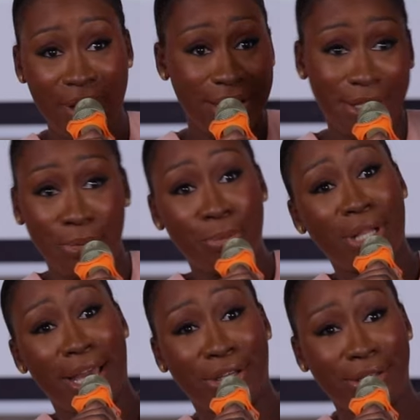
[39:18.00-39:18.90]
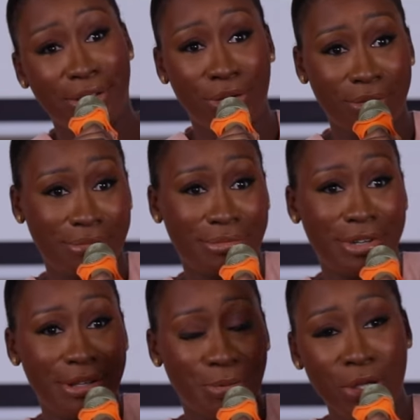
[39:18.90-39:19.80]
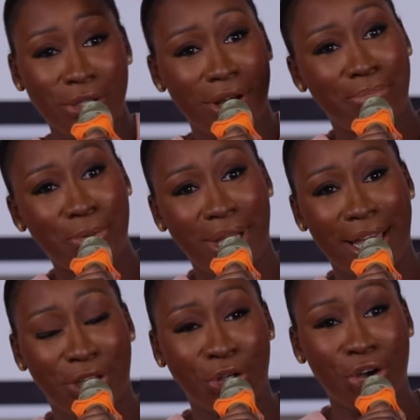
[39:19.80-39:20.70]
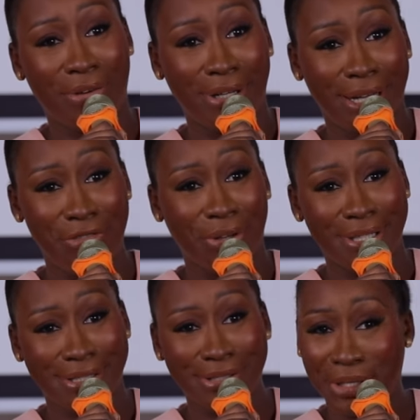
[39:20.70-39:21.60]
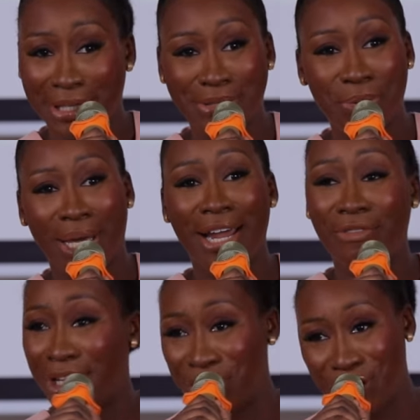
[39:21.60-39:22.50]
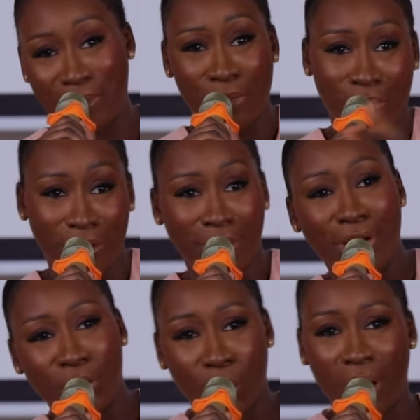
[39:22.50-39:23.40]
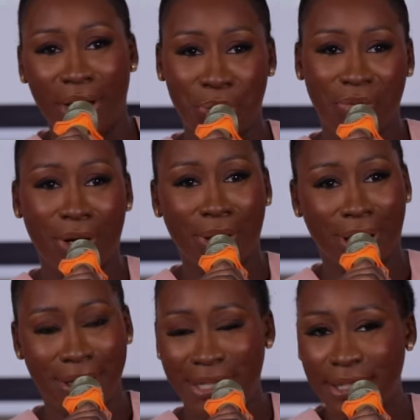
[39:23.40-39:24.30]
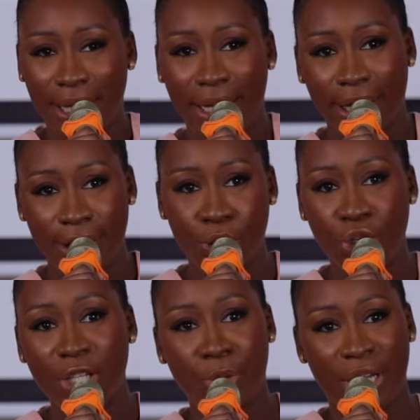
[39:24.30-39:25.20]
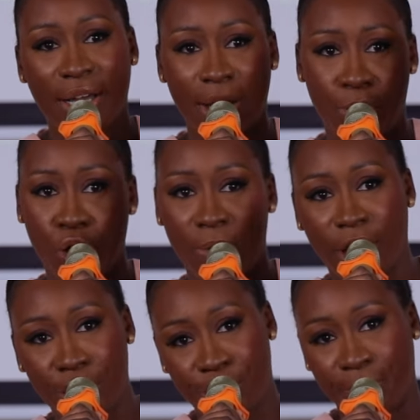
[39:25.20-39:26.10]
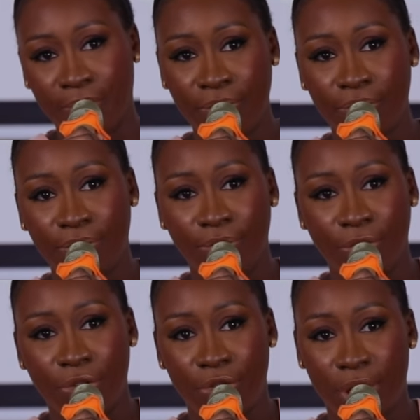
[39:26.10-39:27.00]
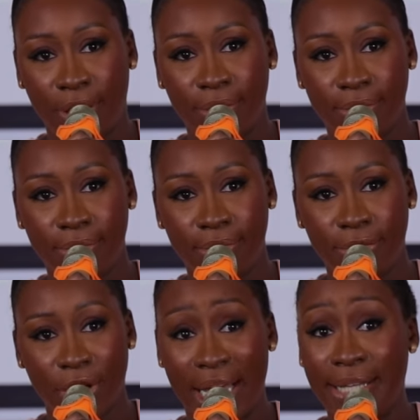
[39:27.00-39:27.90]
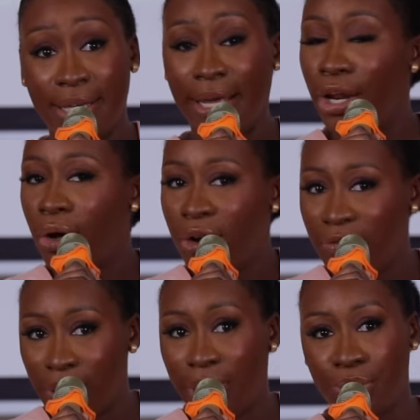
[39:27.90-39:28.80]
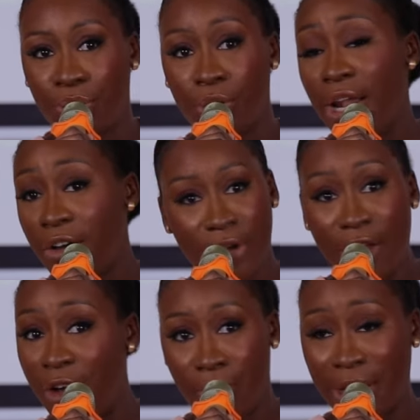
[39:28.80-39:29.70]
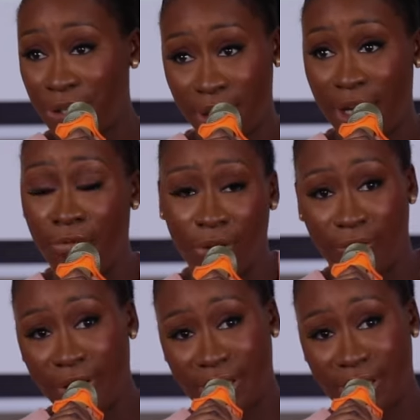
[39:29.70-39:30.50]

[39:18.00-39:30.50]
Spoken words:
invest in people like, you know, sponsor people like Income Founder events so that we can have and share more knowledge with founders, things like that. So just bridge that gap in communication, really. Because like I said, a lot of founders don't know. A lot of people are just hearing for the